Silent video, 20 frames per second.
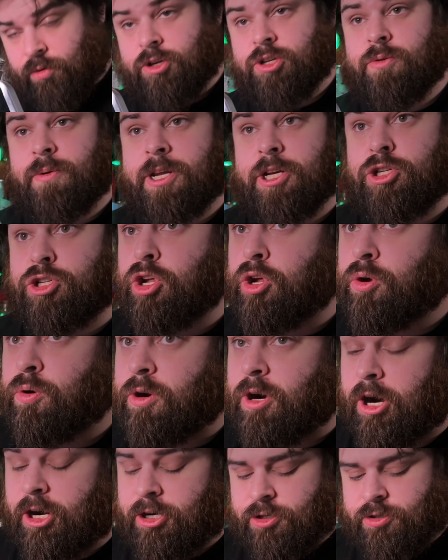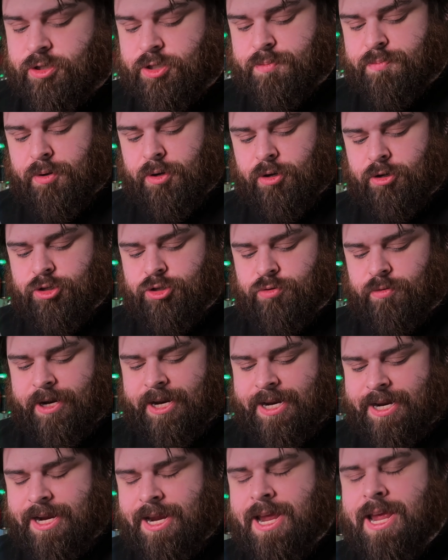doing 2 cartridges per
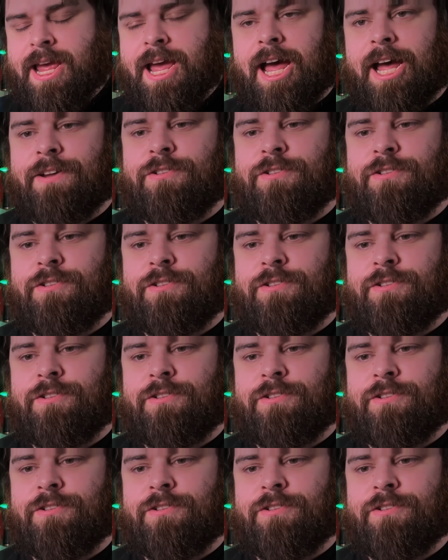drink. I